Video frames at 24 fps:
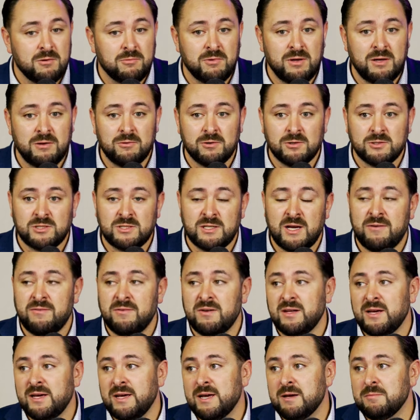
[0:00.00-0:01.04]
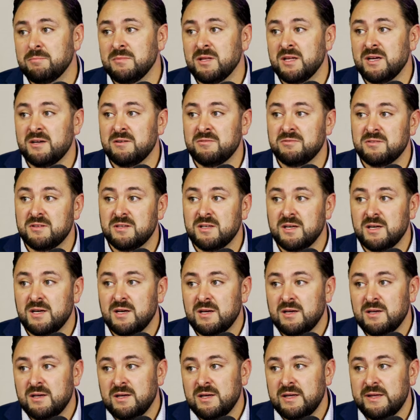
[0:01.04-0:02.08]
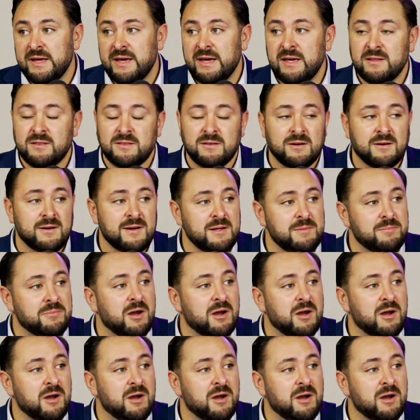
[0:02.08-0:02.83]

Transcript: We were seven A M lift, eight thirty